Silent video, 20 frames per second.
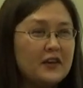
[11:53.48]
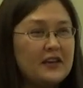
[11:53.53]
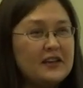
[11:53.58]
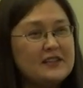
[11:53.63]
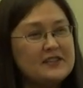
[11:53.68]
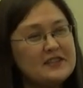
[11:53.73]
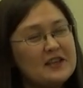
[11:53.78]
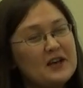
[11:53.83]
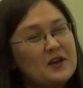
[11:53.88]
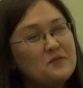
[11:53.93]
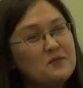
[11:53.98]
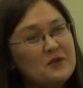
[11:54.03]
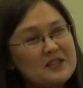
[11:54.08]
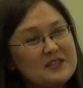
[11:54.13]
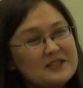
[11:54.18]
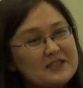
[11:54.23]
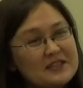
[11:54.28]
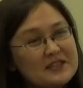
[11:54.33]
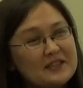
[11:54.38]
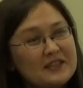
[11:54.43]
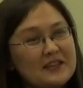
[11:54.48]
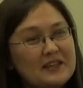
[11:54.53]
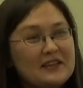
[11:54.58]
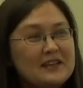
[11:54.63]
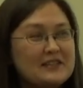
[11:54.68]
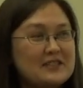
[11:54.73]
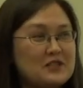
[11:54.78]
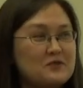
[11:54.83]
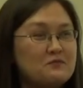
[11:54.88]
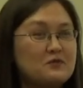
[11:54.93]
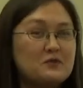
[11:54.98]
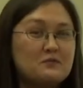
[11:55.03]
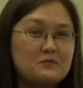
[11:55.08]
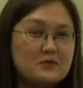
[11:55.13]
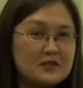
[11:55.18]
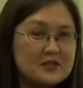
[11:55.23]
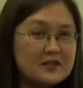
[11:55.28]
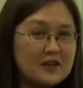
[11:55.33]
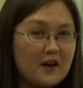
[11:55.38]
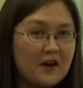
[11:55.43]
It's a bit silly, it's a
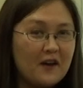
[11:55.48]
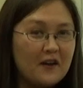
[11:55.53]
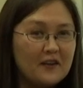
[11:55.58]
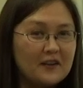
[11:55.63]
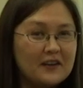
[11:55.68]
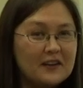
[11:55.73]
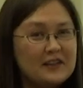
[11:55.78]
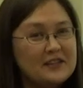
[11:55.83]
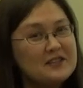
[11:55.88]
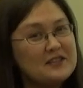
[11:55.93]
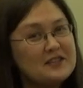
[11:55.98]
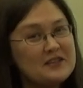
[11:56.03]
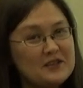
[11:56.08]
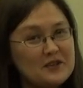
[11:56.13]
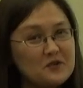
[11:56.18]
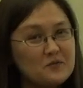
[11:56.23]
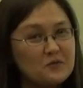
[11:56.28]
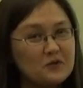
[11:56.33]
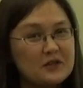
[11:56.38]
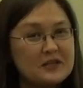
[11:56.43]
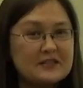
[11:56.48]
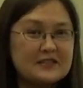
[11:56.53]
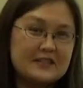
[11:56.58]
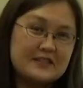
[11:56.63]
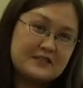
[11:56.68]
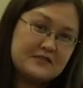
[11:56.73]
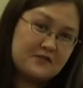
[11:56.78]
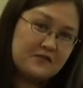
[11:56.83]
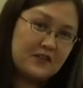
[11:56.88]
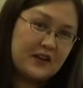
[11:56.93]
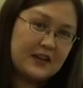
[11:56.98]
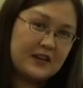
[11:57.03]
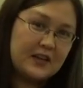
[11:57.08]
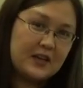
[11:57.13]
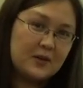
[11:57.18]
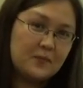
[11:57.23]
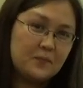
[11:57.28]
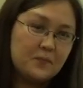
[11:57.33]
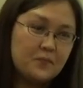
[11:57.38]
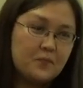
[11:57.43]
bit bizarre, it's humorous, it's
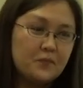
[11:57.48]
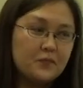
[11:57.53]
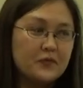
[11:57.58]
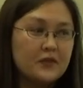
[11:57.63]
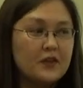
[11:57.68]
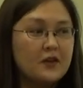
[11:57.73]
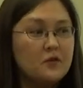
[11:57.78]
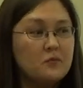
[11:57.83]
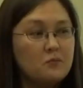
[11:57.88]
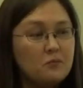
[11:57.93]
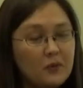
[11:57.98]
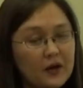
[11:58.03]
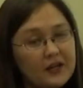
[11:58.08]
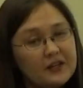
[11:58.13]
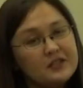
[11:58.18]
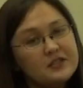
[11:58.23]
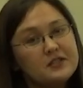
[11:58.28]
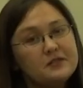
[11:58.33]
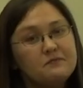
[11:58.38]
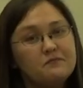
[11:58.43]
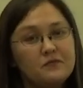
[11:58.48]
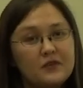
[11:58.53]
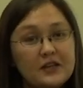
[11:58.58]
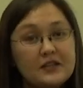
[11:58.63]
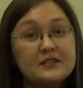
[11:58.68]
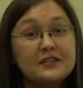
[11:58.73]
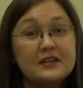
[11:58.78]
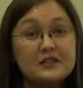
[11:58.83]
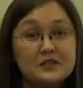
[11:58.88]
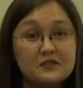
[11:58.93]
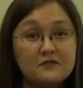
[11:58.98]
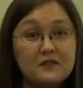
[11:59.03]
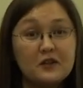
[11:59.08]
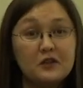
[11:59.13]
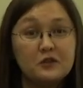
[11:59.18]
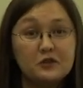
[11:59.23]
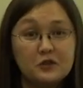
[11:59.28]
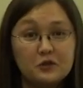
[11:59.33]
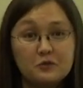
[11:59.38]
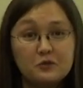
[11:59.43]
funny. But it does
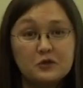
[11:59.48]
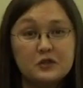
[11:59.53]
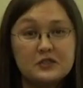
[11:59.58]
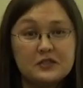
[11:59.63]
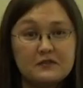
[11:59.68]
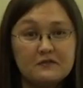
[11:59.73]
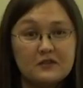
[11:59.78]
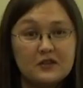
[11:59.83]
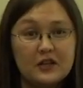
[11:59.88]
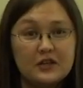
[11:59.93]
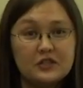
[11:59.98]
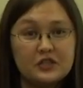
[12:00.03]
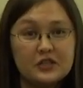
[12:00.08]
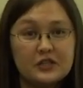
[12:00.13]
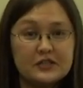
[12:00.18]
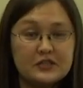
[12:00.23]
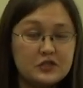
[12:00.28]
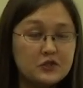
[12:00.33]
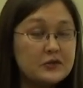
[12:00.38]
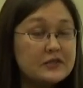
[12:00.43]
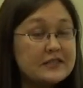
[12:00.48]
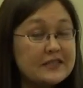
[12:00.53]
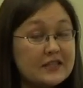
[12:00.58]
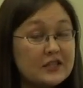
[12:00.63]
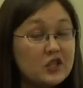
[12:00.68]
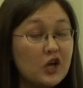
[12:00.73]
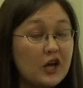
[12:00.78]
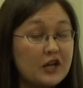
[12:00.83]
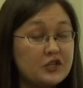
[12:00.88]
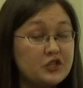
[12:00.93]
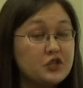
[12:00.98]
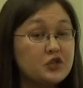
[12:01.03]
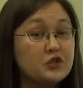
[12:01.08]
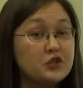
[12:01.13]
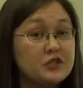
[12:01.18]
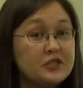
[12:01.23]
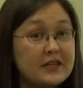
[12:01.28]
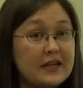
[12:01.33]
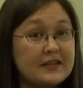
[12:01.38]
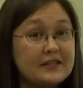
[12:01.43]
follow the rules of logic, so it's
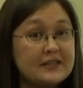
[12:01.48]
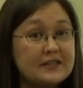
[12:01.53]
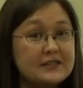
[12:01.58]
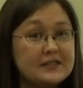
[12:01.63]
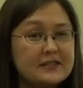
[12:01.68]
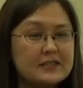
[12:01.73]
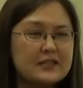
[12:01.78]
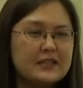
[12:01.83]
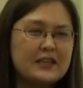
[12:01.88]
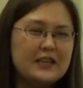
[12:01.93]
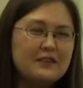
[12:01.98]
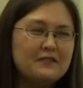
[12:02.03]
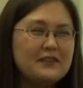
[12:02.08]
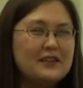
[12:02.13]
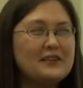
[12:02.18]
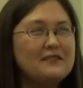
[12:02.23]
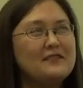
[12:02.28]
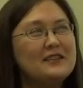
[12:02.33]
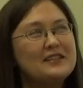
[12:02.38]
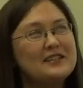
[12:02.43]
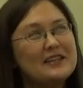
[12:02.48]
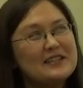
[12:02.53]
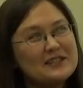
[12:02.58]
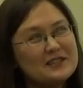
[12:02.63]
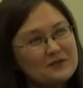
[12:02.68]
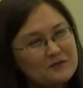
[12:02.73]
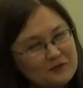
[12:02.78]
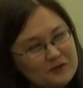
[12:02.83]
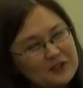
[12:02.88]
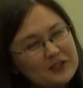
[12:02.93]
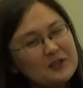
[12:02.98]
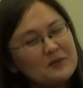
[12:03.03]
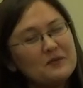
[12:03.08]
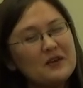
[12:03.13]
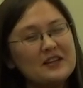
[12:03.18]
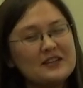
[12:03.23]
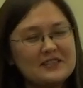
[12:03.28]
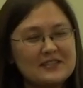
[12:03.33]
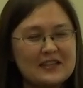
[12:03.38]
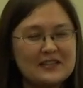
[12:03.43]
logical sentence, even if it doesn't really
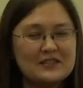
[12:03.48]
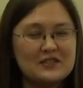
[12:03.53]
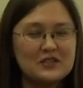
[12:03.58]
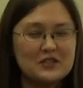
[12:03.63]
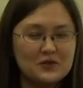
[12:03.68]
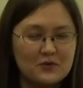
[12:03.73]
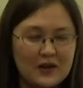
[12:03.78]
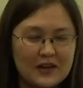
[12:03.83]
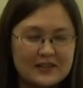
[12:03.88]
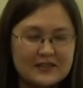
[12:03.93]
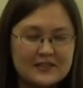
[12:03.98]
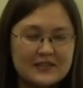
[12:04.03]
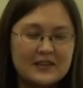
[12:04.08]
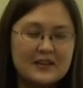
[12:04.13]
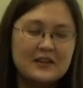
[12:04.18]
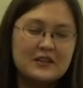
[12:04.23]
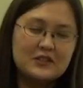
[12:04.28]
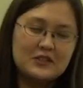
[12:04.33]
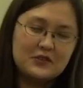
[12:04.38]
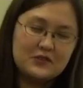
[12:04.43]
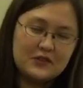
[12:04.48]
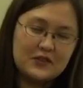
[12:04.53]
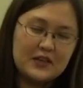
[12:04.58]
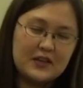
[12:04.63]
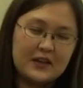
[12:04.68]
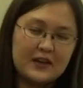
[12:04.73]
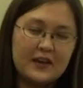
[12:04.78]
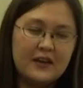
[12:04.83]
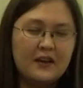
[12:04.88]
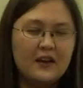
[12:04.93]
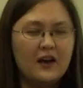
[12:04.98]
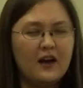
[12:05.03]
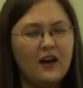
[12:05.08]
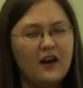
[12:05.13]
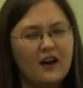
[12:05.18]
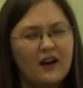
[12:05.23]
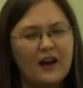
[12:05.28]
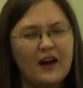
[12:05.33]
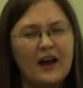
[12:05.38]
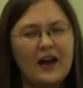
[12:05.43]
make sense to us to think,
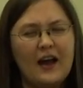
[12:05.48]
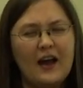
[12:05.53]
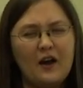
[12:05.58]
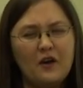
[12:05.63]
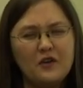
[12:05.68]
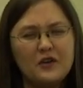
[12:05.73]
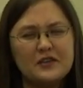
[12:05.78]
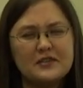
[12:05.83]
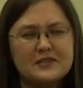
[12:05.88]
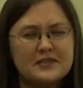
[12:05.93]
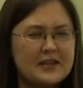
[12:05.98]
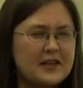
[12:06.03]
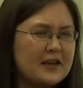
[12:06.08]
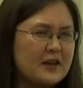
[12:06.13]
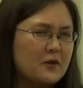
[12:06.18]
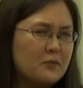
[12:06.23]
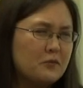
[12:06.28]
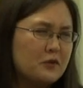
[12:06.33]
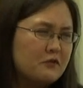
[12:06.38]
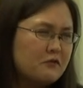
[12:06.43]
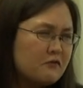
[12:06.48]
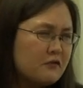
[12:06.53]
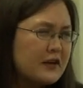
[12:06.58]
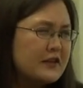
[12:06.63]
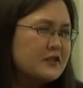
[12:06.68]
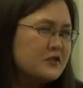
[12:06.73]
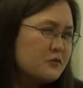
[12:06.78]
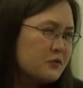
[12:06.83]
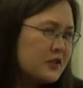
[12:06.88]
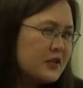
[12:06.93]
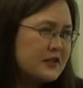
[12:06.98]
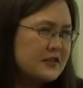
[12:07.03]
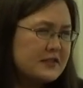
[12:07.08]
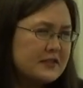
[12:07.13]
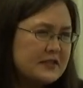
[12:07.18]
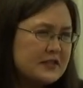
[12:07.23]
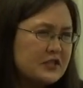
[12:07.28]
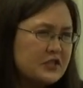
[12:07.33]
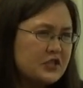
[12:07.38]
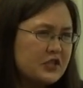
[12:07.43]
how can Seiya be friends with
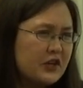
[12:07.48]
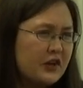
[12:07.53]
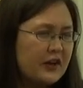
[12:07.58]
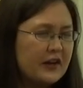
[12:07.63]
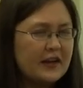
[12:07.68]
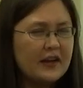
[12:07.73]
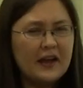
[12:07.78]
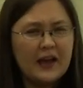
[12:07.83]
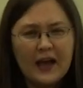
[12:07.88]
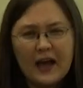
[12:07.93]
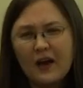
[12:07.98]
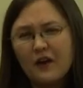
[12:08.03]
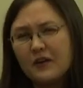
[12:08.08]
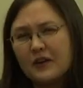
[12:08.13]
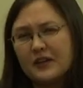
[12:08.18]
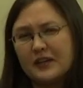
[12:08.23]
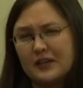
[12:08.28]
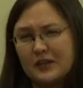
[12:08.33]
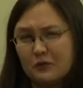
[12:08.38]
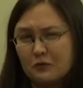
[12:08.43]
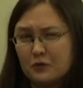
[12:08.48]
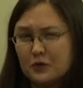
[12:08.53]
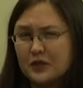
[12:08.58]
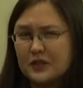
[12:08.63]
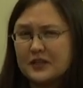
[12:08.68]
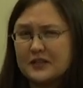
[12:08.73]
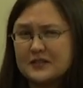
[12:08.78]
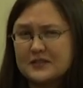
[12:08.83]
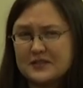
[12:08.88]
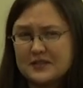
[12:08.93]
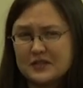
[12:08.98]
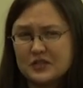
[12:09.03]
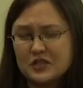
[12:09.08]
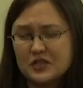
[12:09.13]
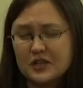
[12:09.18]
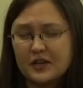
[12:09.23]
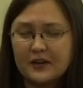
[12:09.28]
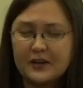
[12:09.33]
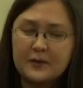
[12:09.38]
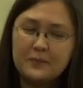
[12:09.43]
his dictionary? How can he read his
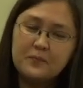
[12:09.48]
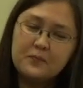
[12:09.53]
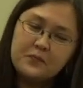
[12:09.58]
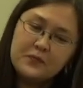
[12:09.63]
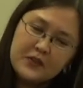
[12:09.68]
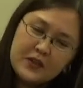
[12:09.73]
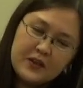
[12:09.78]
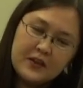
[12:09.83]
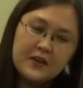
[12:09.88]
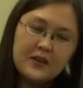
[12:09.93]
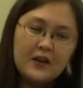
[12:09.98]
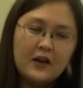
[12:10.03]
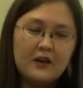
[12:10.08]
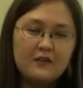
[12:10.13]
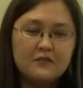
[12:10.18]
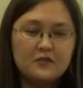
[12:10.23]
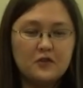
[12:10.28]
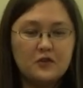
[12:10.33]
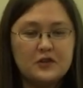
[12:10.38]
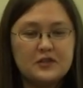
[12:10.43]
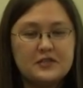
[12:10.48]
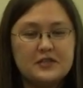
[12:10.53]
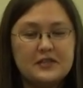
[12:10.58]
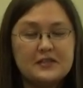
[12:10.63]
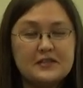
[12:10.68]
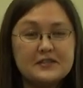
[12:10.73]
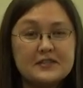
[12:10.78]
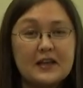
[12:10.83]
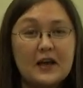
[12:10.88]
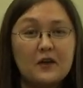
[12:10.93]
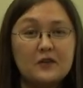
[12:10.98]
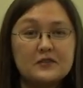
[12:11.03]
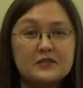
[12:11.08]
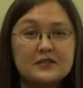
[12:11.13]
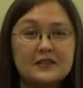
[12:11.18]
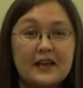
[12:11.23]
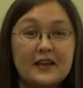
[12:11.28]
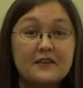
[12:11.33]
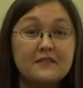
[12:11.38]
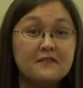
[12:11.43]
dictionary? Of course, it
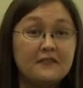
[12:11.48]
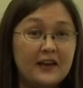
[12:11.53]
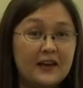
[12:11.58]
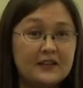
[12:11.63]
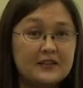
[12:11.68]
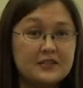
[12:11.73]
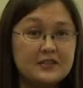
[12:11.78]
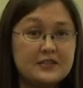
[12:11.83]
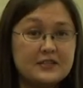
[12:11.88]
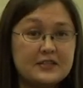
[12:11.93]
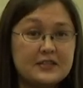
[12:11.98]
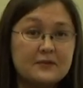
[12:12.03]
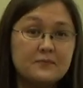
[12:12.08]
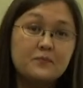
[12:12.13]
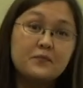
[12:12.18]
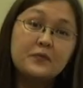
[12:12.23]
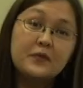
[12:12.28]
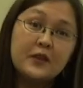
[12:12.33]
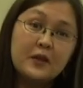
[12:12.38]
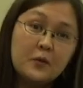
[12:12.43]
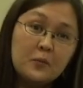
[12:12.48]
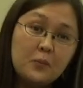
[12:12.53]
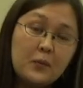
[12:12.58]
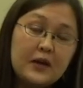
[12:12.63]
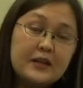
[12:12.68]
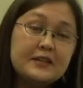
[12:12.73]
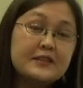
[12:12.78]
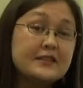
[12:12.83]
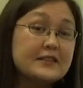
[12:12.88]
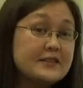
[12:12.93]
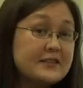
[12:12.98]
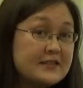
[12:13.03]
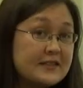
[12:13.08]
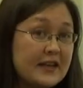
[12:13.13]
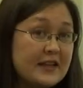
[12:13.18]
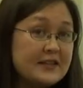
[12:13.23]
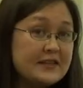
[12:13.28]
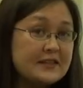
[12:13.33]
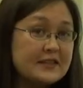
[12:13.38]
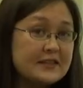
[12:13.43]
sounds like fantasy, but the
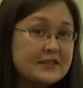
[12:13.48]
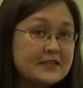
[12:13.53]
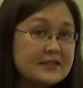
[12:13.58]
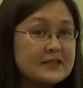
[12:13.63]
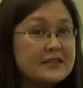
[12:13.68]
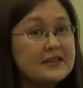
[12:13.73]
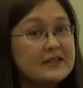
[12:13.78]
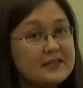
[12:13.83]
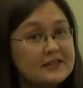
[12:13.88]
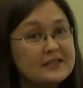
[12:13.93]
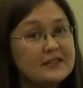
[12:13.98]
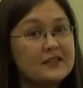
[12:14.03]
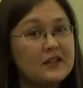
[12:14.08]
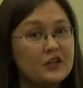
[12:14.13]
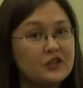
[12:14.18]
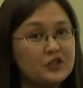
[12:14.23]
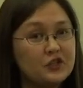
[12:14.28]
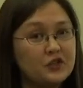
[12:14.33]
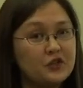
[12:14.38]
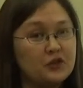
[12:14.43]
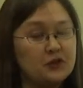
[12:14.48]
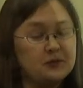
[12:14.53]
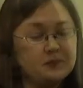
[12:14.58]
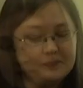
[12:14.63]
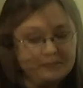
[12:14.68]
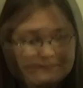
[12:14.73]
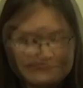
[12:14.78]
sentence is logical.